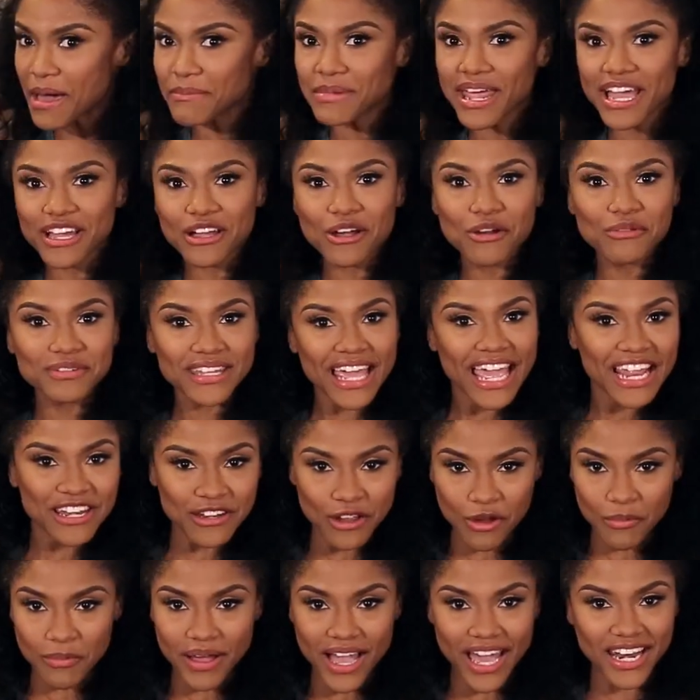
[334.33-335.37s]
I'm not going to
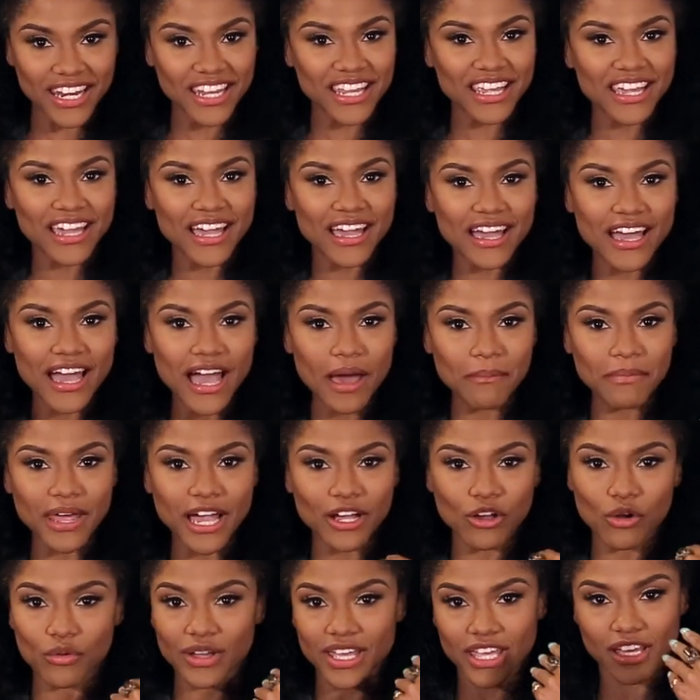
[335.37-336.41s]
date nobody. I'm
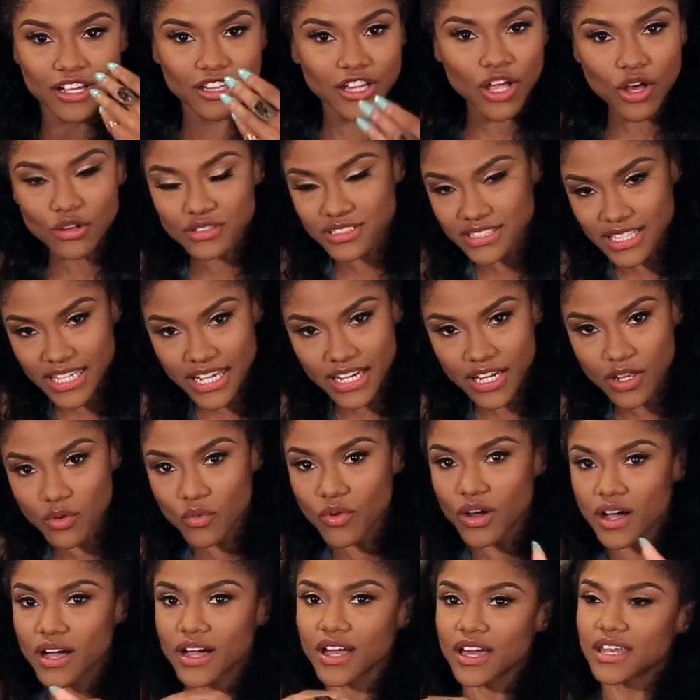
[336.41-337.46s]
not going to get close to
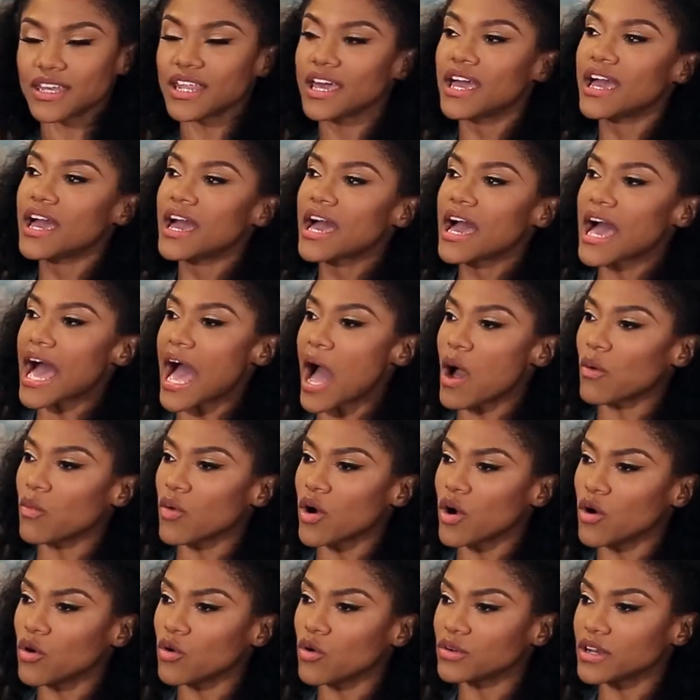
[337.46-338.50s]
anyone.
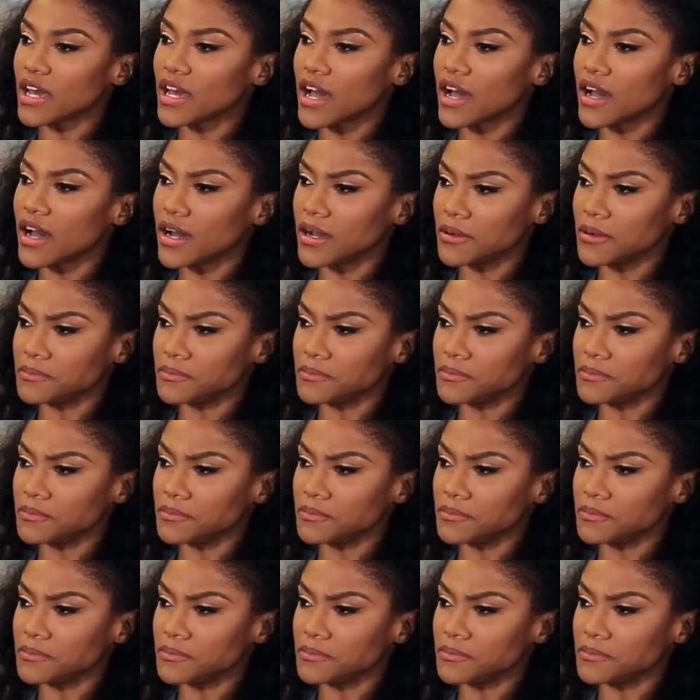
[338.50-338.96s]
I won't,